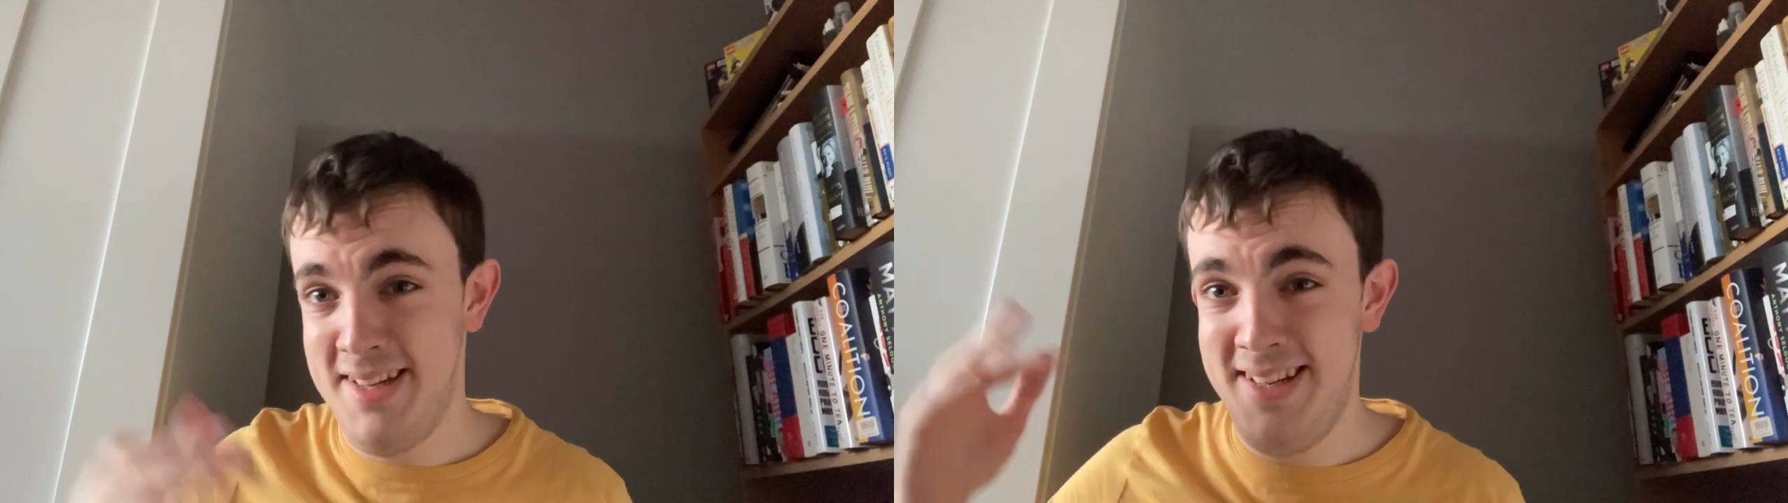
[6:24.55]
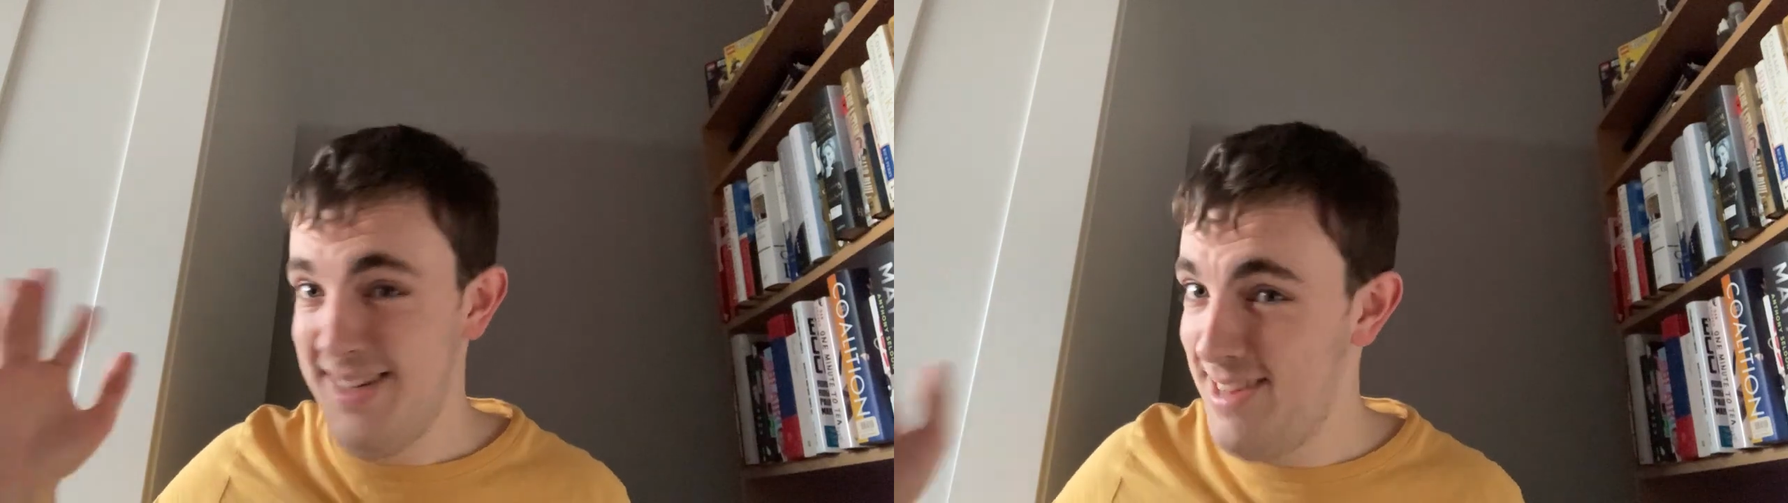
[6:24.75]

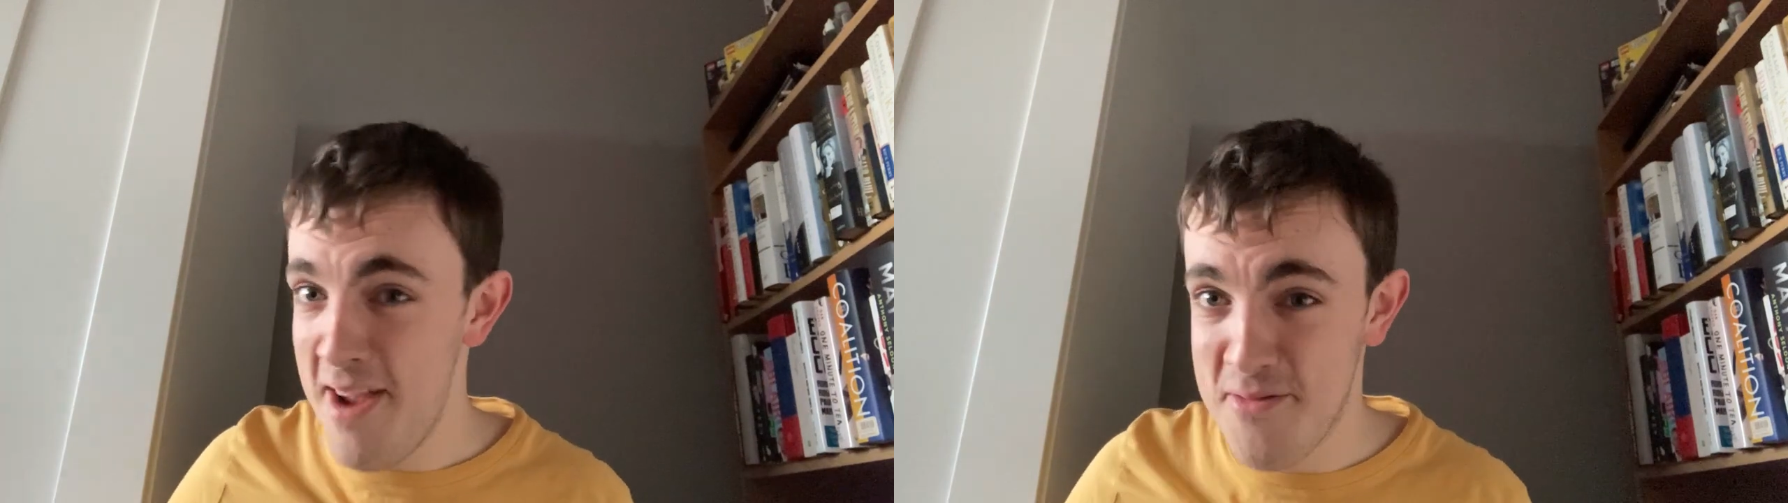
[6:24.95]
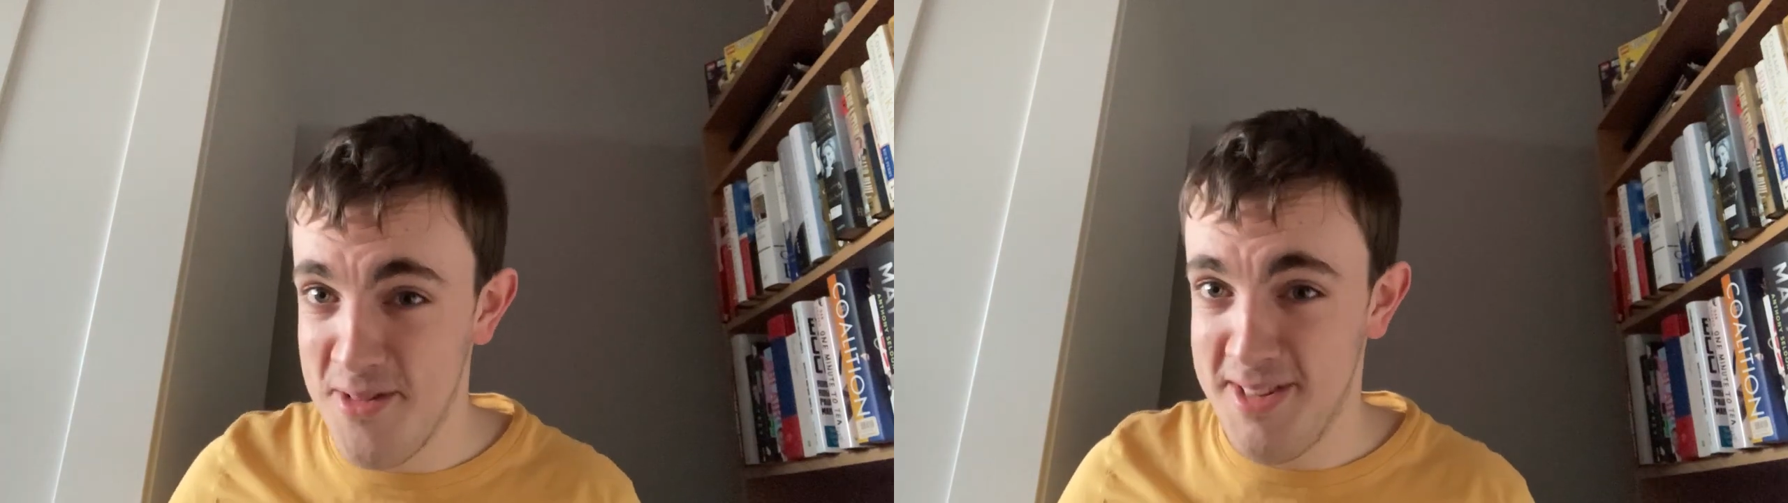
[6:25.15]

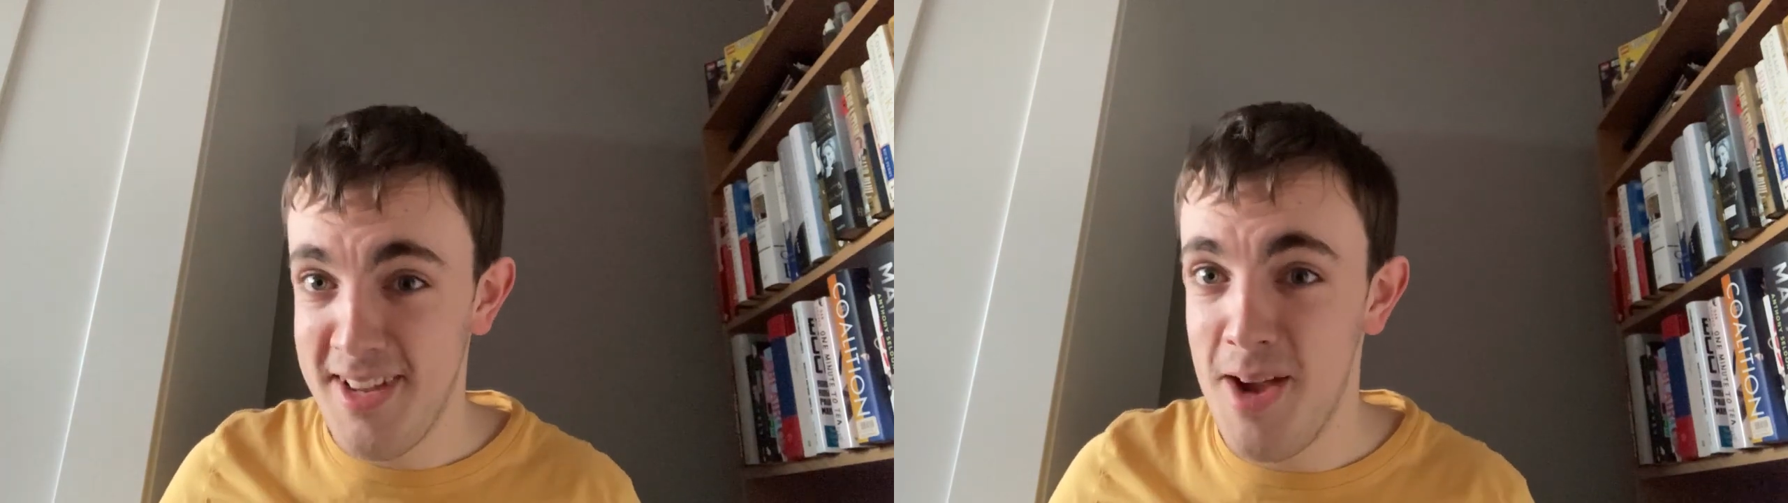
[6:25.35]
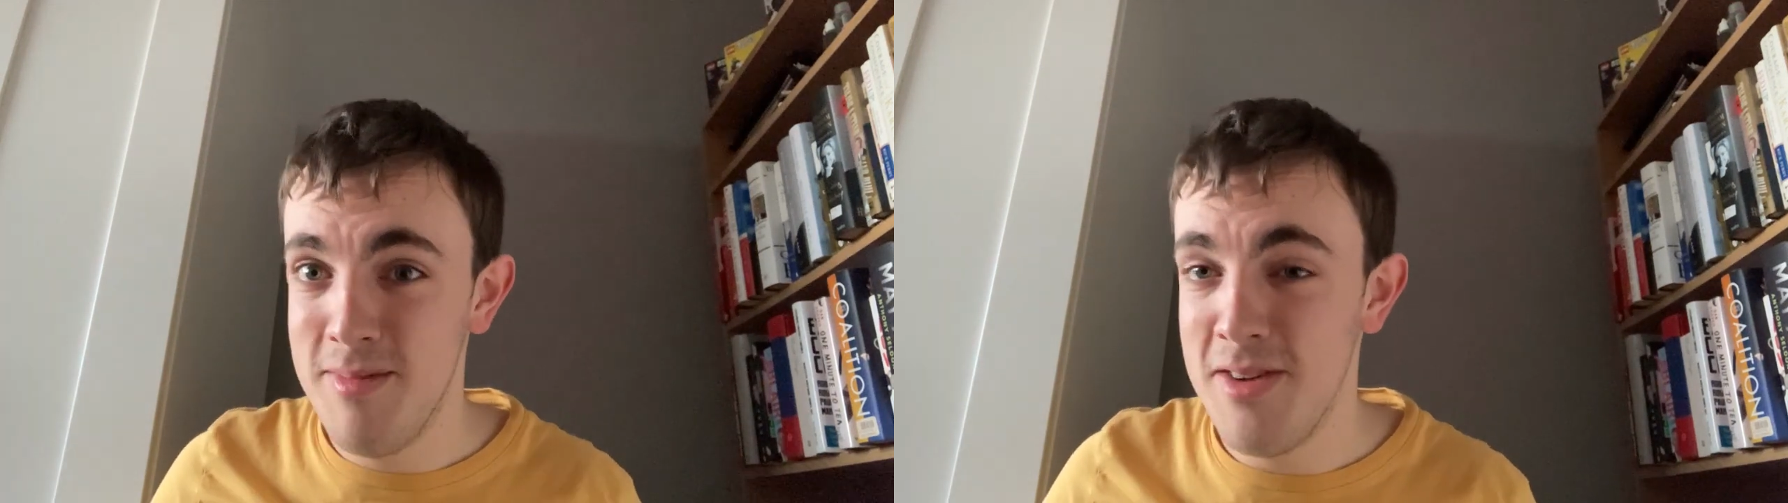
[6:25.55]
several
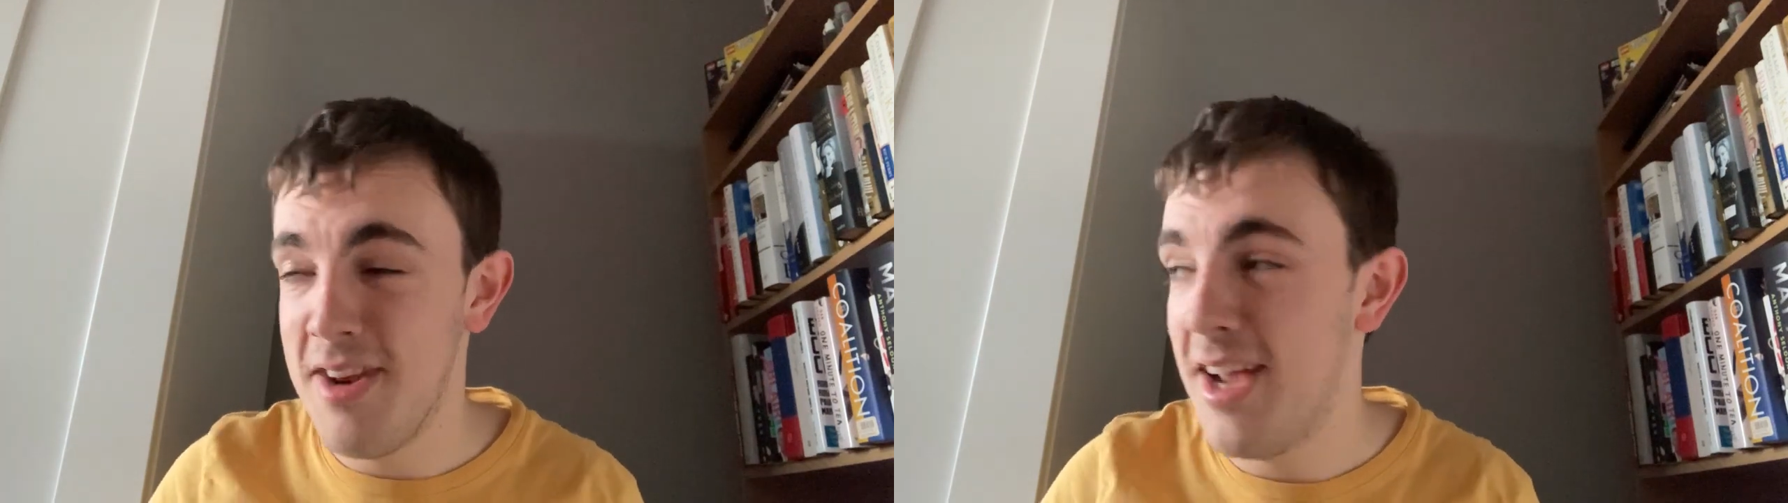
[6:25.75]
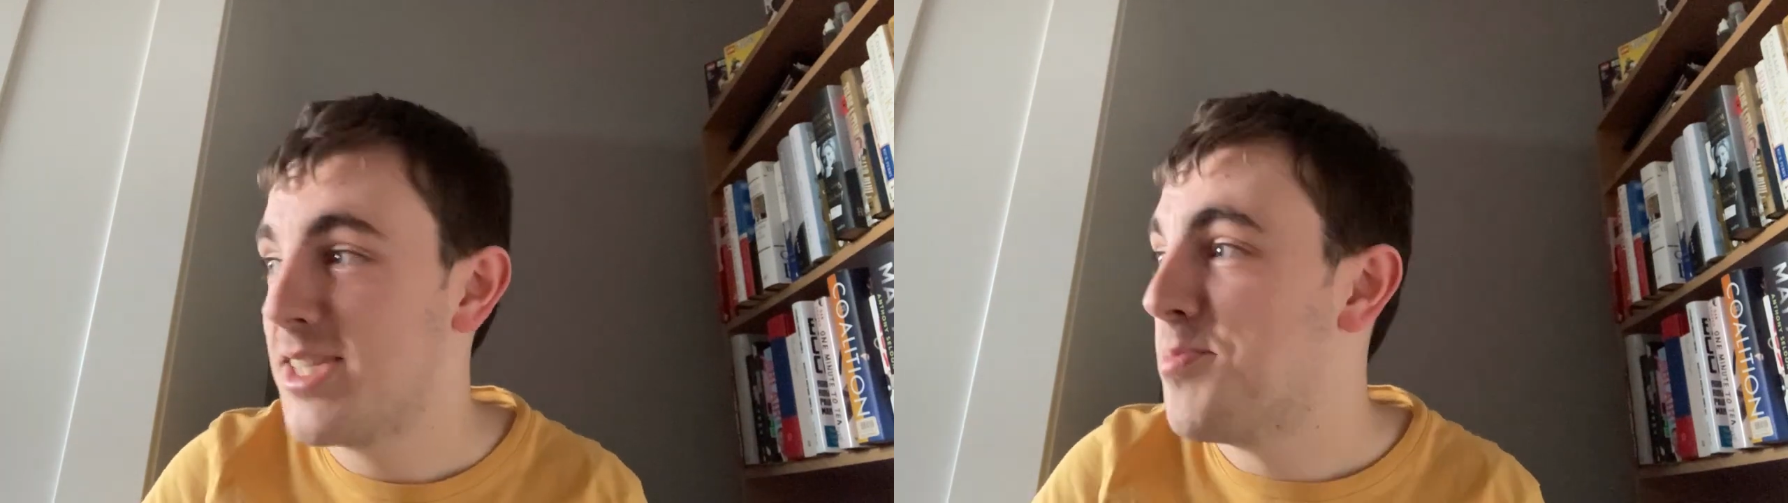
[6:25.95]
times over
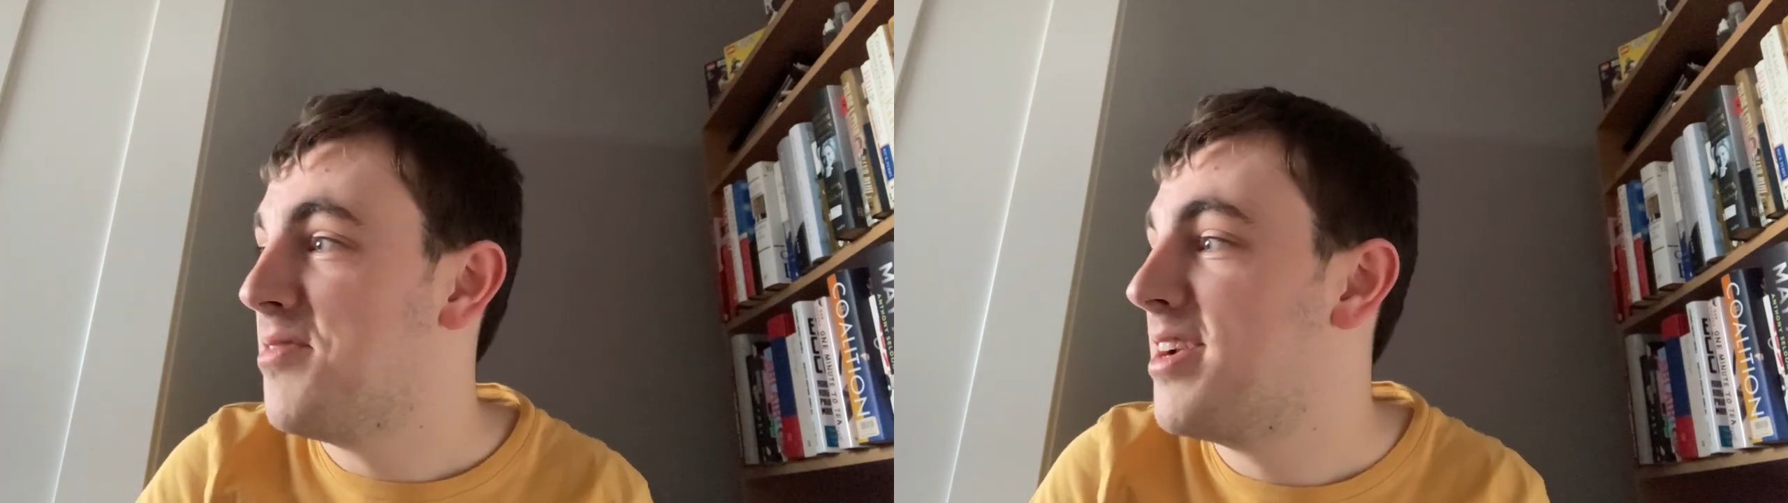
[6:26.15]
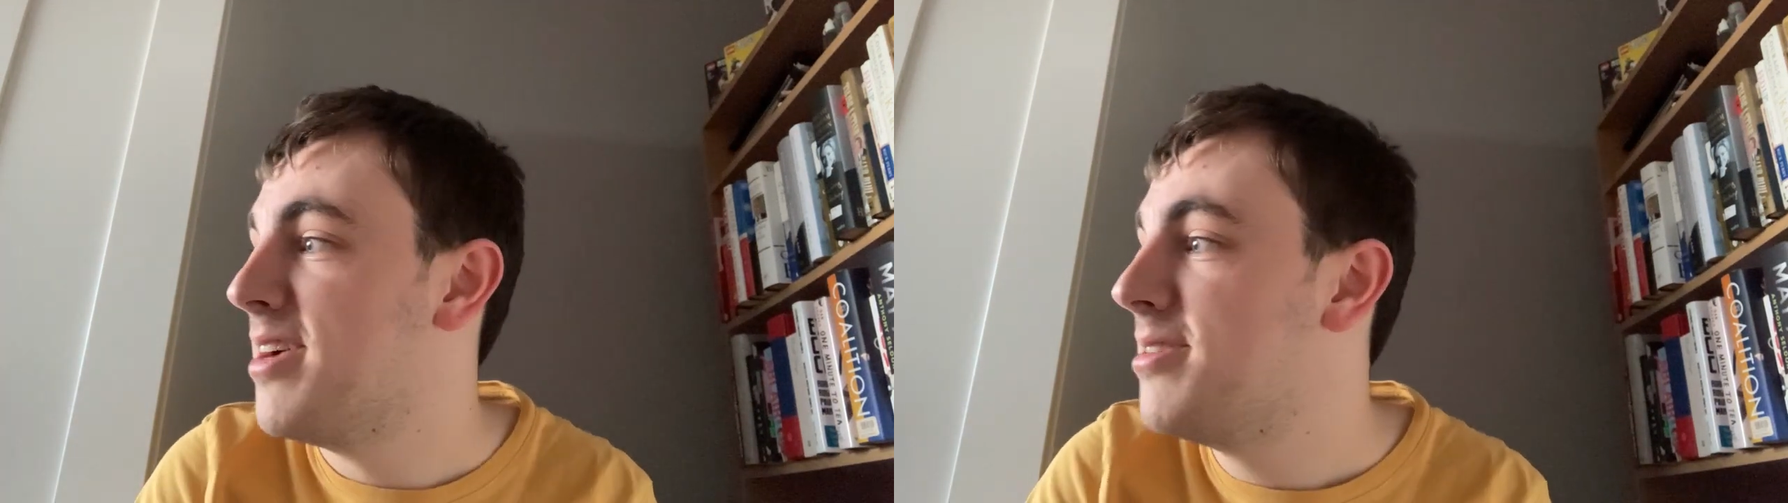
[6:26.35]
the next
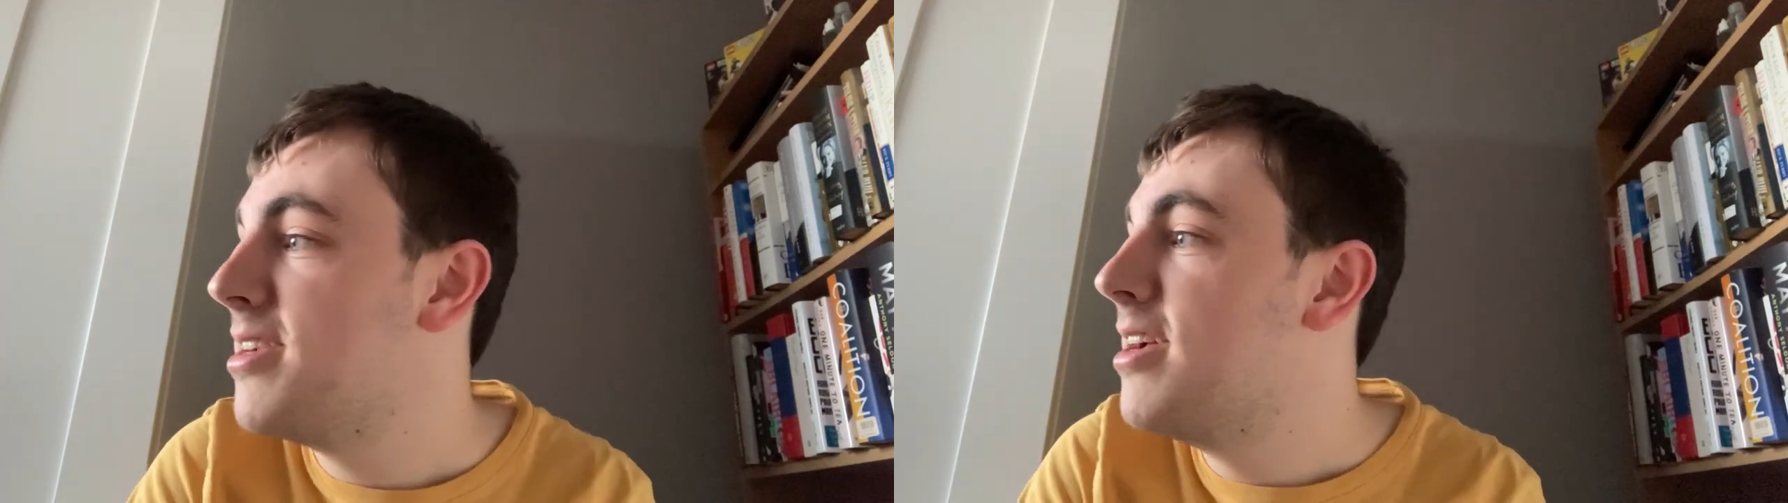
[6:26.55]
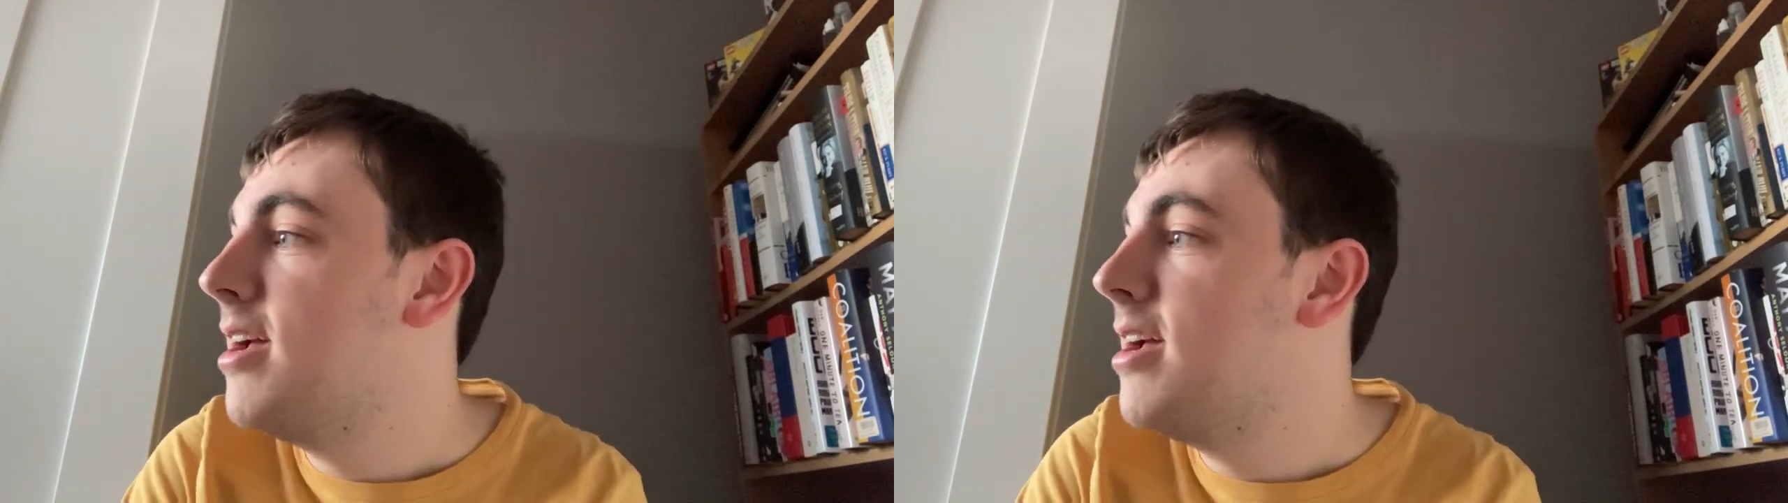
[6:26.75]
couple of videos.